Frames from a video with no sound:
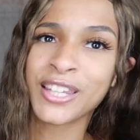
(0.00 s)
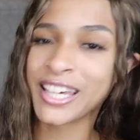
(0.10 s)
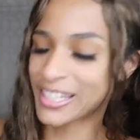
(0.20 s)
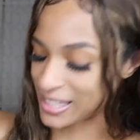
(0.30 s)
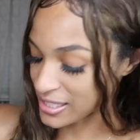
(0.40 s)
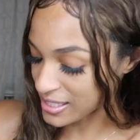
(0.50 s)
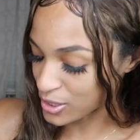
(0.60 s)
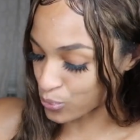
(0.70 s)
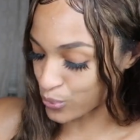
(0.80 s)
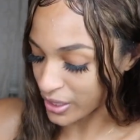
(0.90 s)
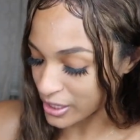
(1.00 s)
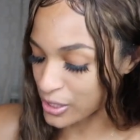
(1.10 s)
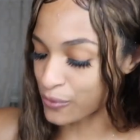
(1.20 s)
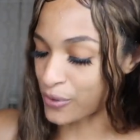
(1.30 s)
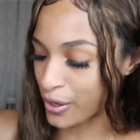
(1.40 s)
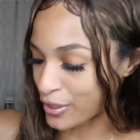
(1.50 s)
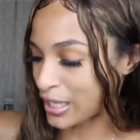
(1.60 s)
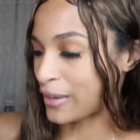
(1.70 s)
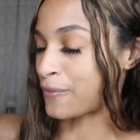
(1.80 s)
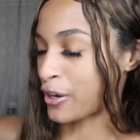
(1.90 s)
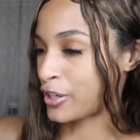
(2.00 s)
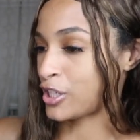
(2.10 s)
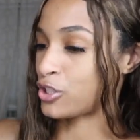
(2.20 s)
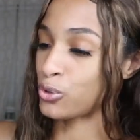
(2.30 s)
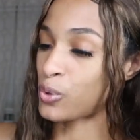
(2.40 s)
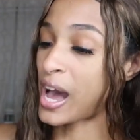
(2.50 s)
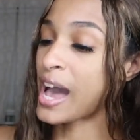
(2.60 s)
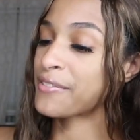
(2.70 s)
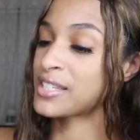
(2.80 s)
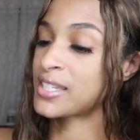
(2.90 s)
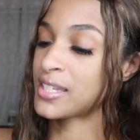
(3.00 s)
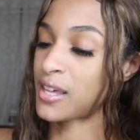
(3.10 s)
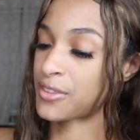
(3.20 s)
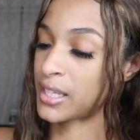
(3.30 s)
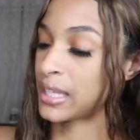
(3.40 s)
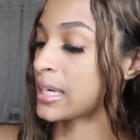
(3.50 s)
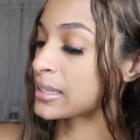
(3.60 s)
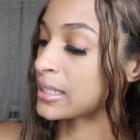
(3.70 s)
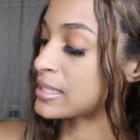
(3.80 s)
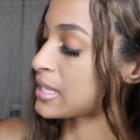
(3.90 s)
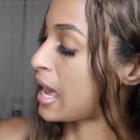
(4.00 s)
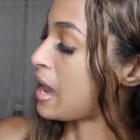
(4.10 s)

Like, this is really very, very cute. I haven't seen nothing like this.